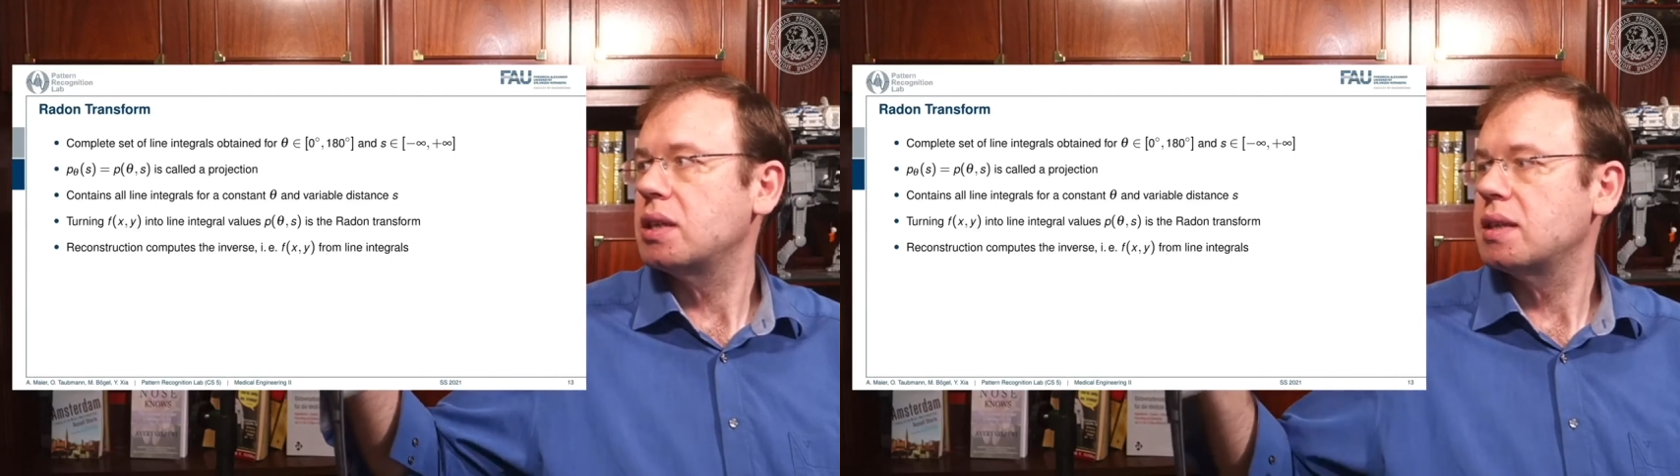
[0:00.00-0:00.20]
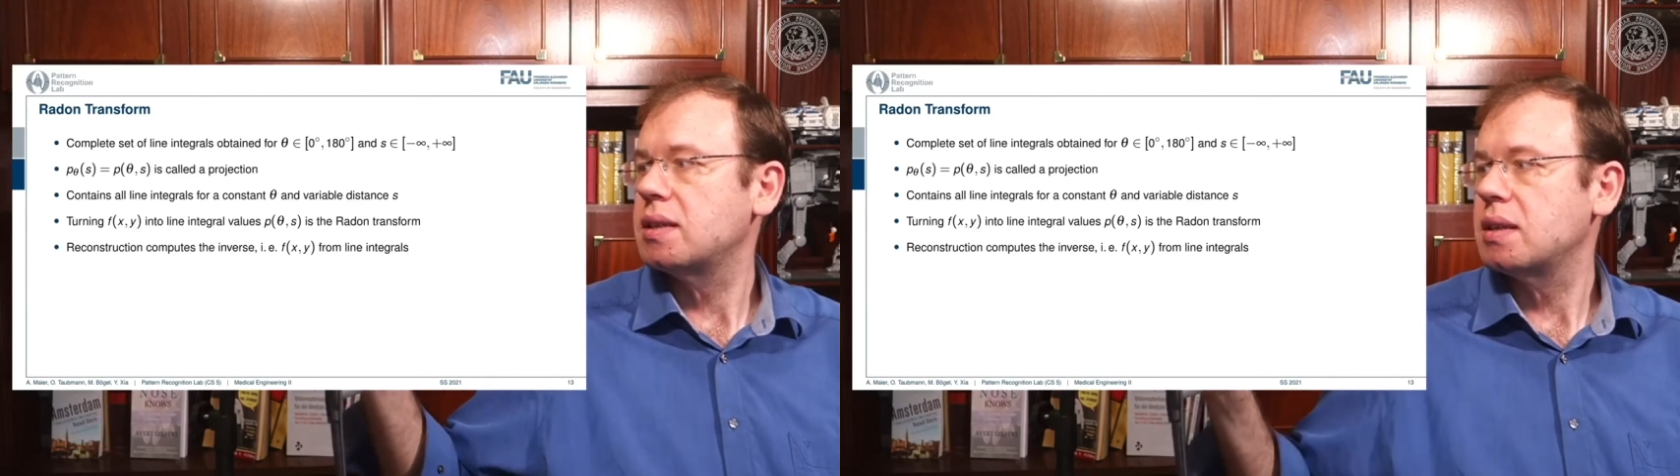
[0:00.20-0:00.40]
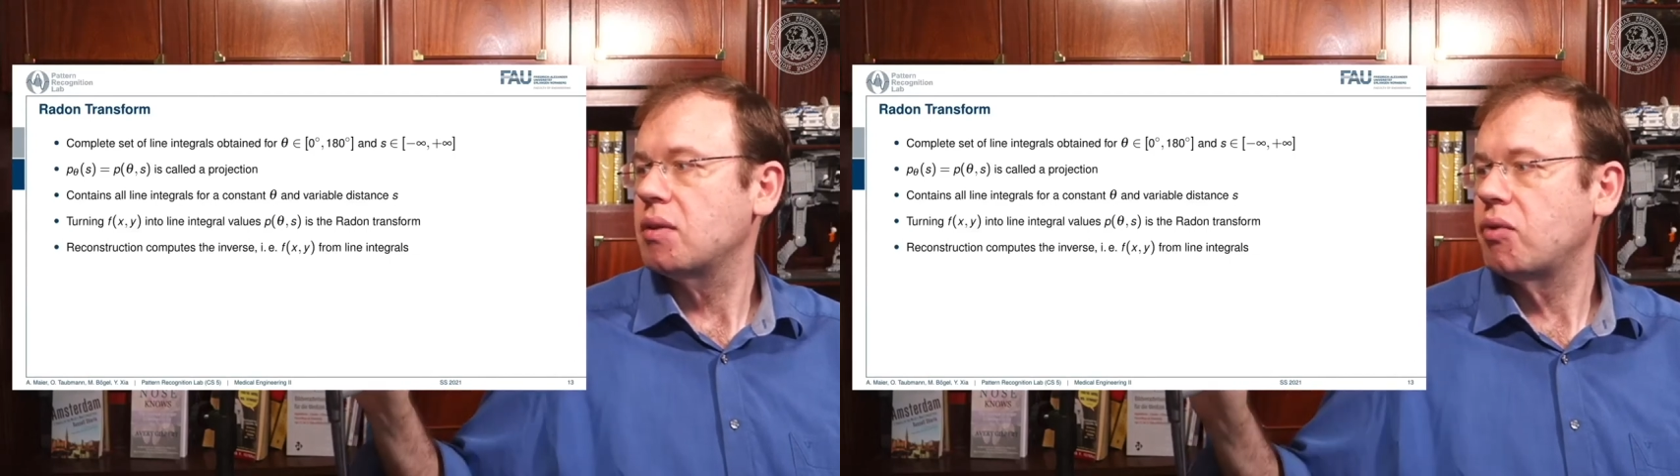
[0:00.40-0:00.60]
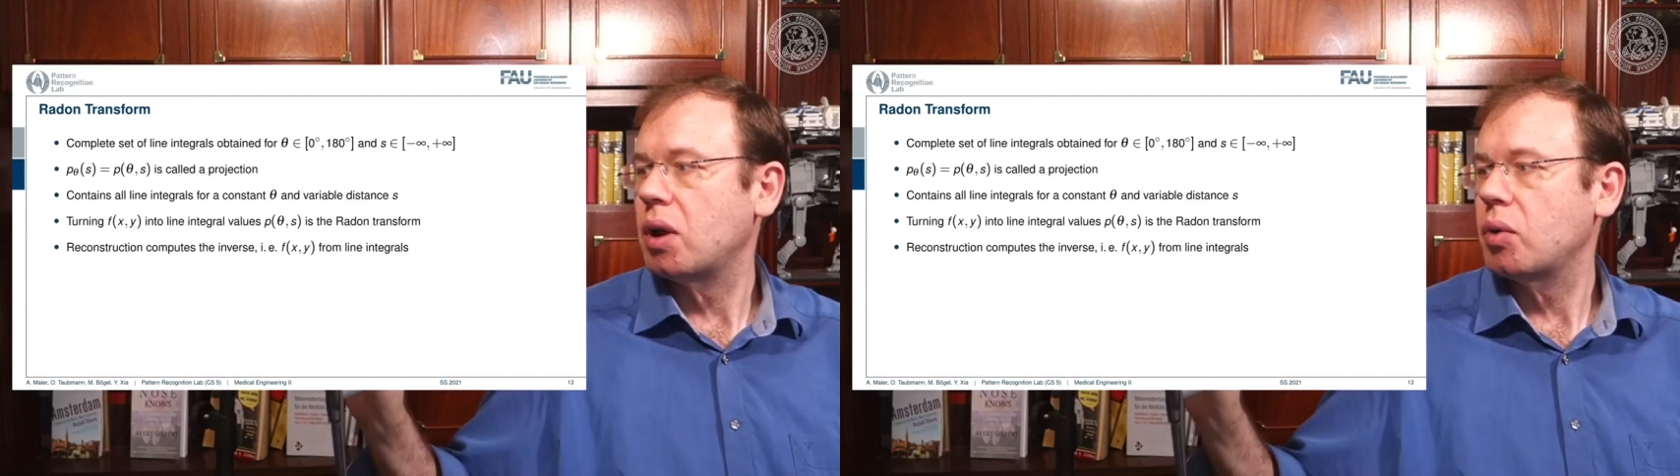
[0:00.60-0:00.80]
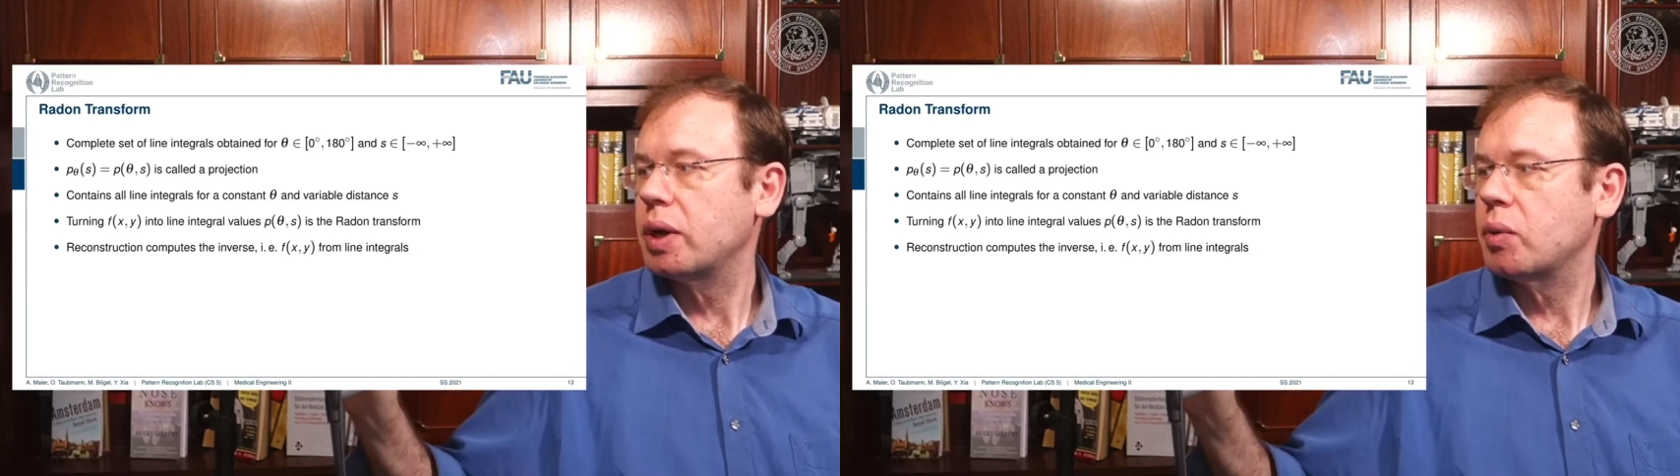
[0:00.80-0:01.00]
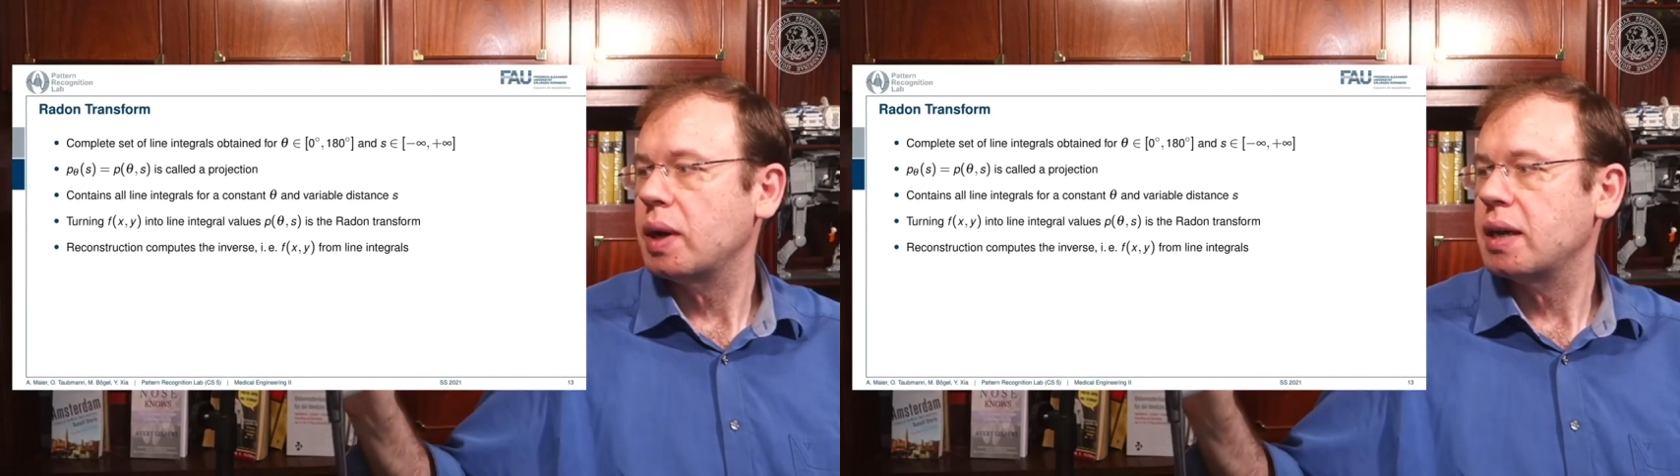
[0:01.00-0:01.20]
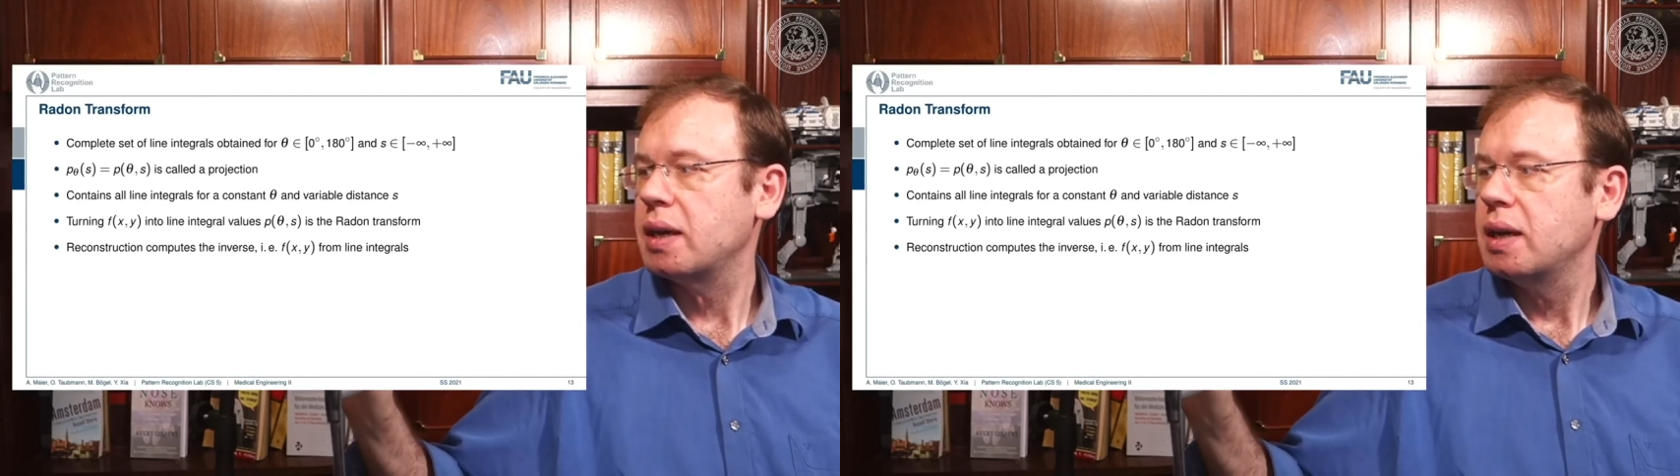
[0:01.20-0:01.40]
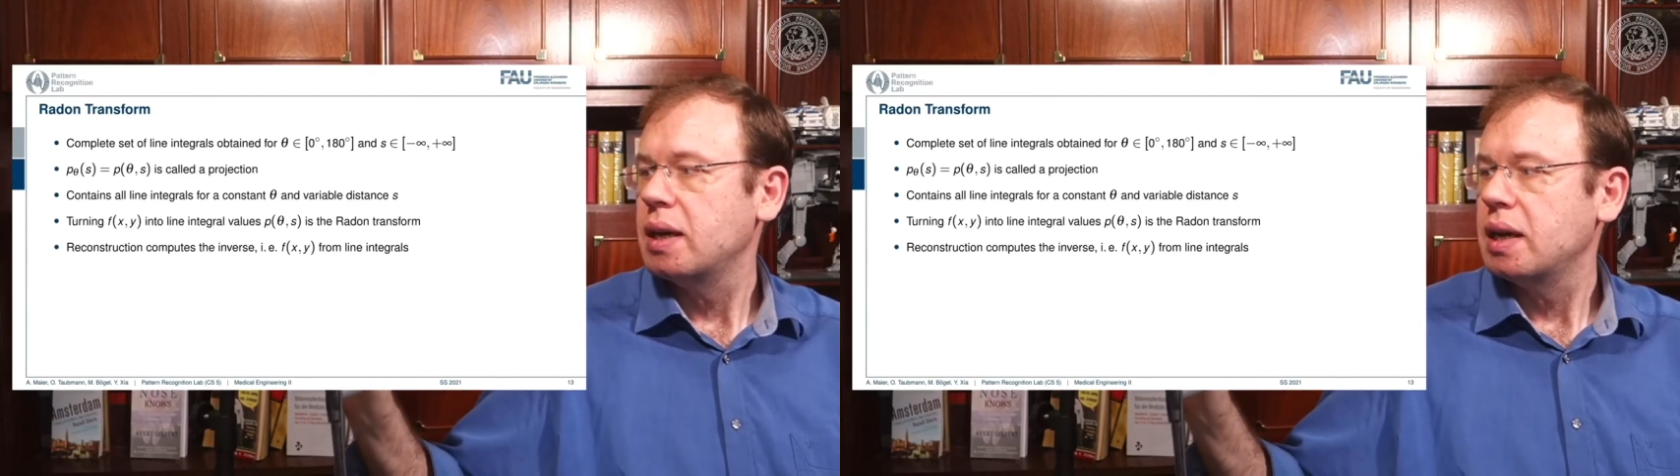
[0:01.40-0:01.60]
this in the following way.